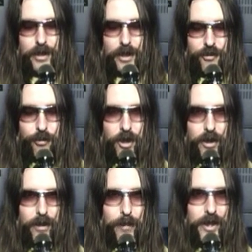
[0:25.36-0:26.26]
That's right, I'm
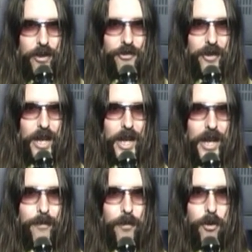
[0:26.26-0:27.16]
going to be using
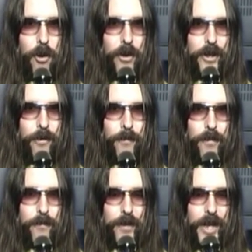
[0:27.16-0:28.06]
a variety of
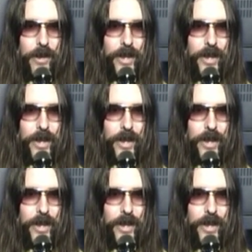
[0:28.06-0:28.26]
video